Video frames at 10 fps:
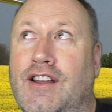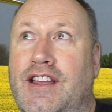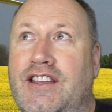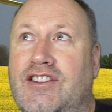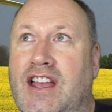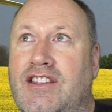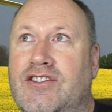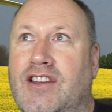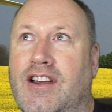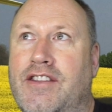he says,
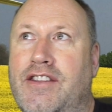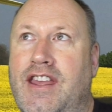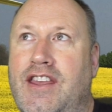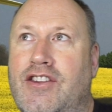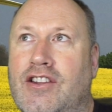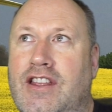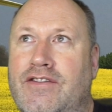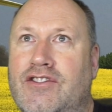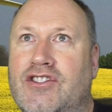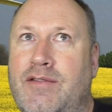I think you'll
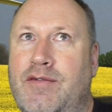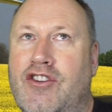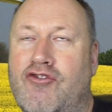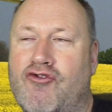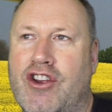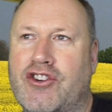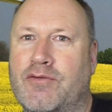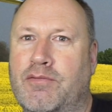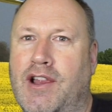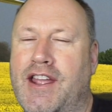even see me crash a
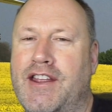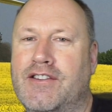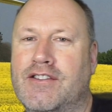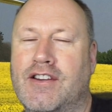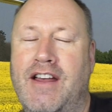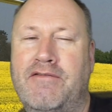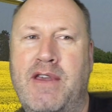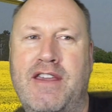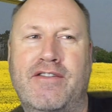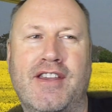plane,
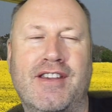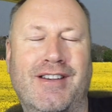FPV.